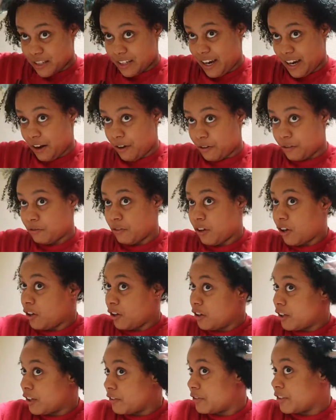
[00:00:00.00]

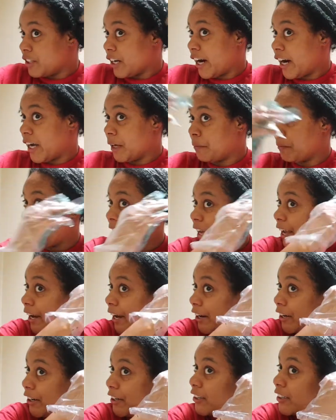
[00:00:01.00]
Downfall of dyeing my
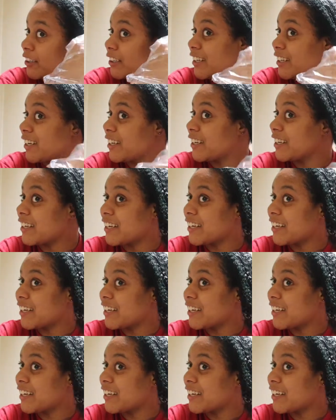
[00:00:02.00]
hair, it